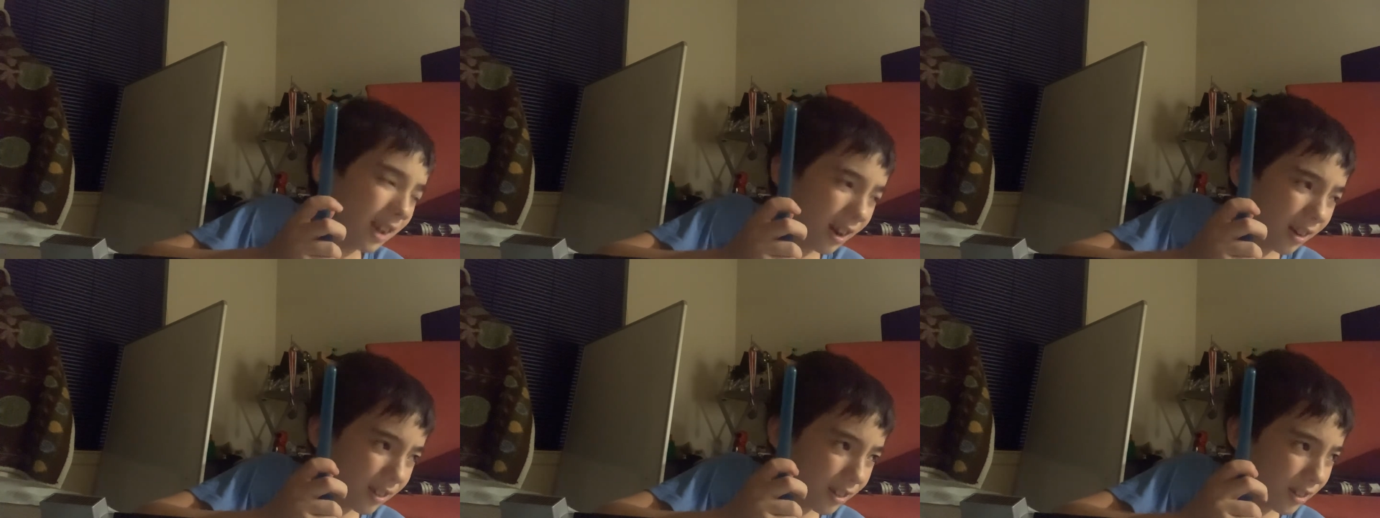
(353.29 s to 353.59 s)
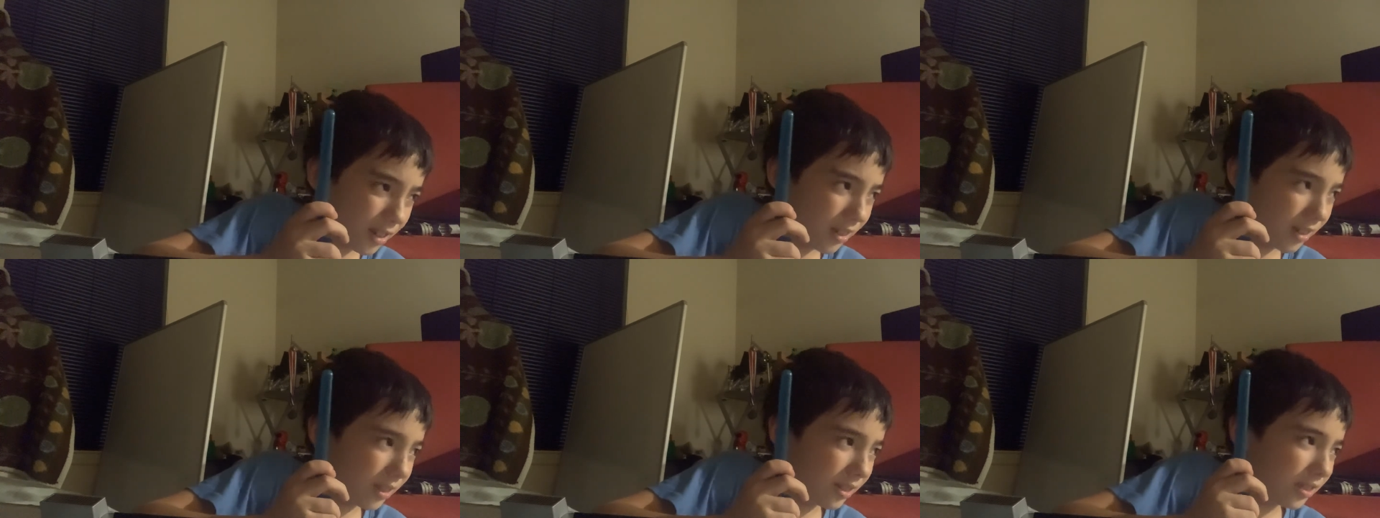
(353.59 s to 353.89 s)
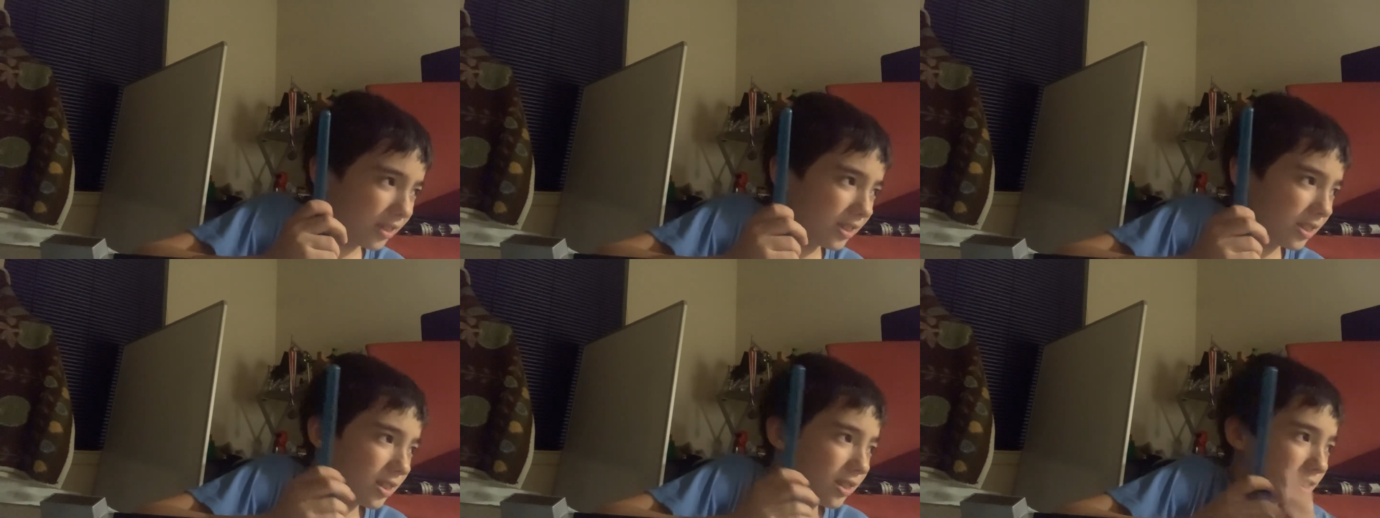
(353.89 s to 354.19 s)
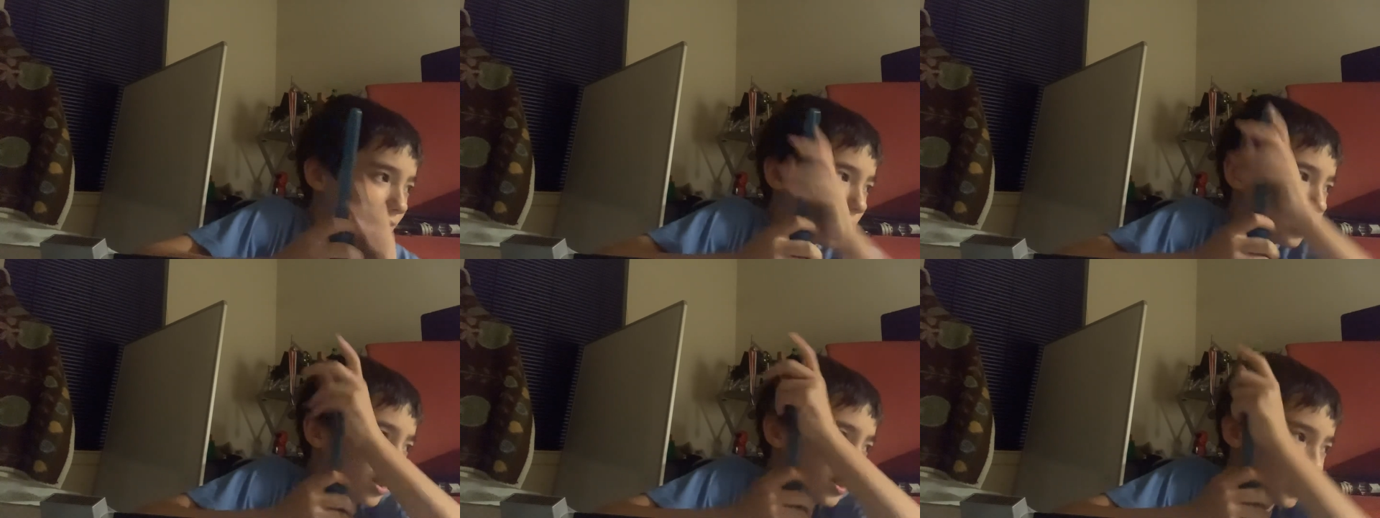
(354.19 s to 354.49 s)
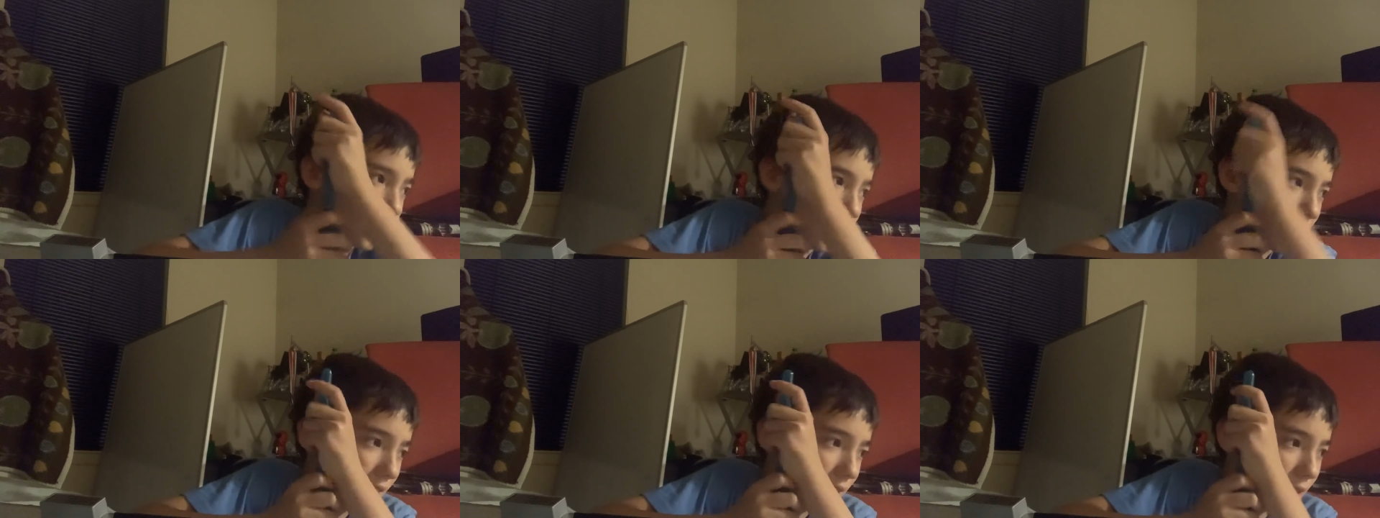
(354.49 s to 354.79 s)
Dooku, this looks
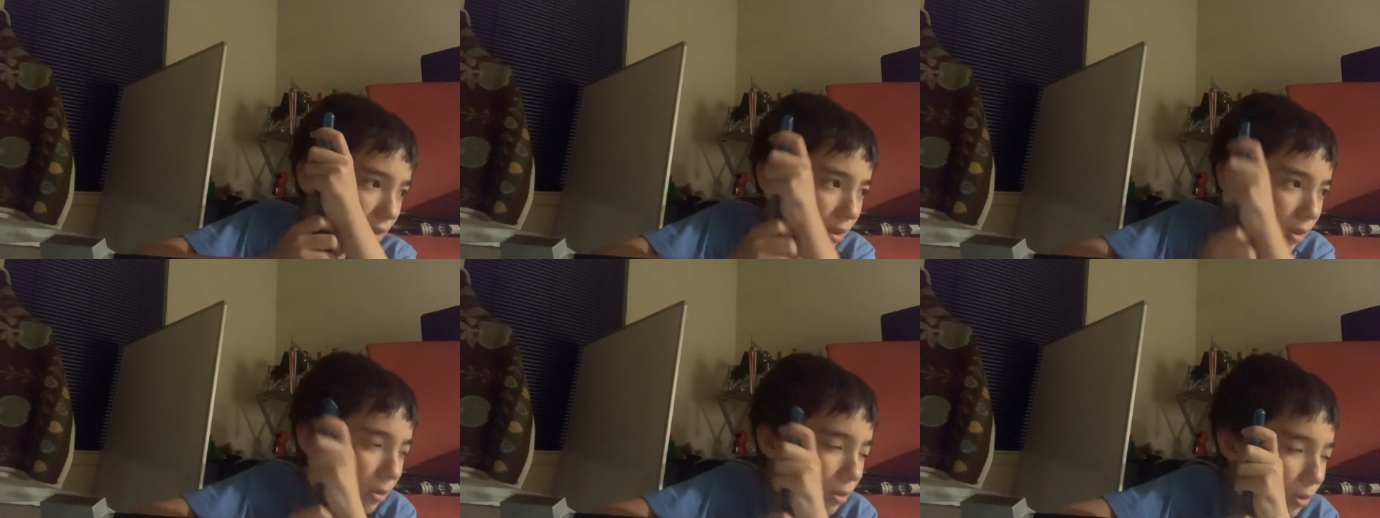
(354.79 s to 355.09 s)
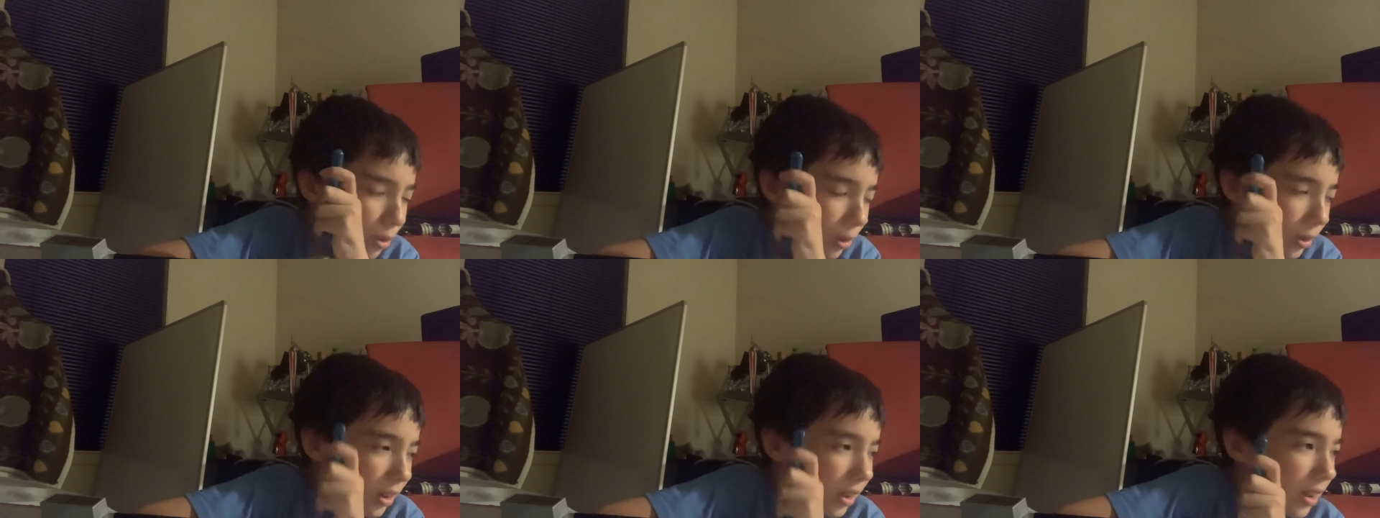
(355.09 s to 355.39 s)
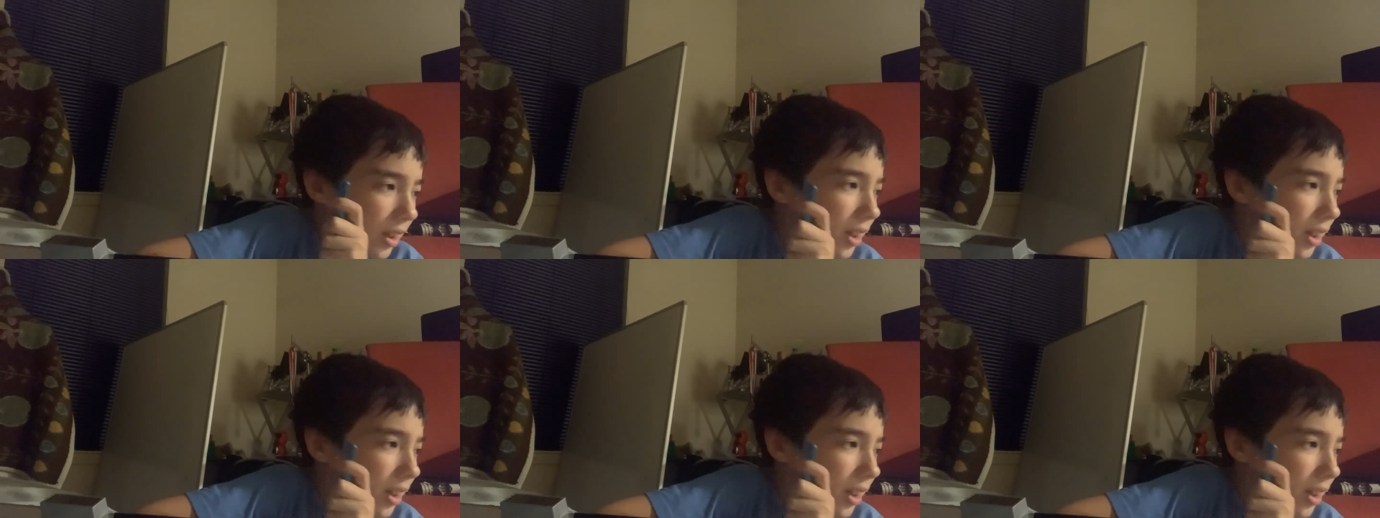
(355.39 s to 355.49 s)
really cool.